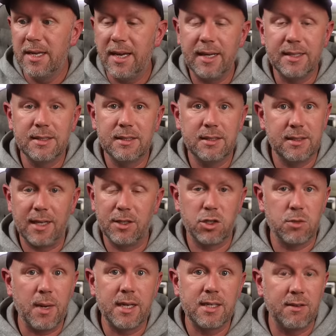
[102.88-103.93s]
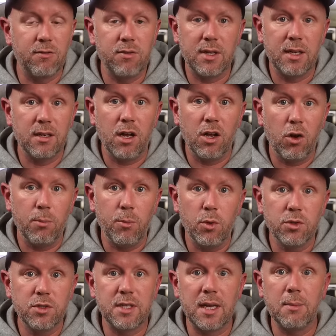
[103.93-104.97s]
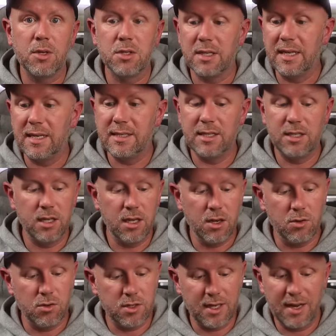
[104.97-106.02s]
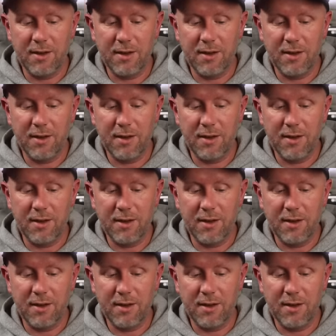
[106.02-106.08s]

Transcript: and that just makes everything a lot more seamless and easy to use.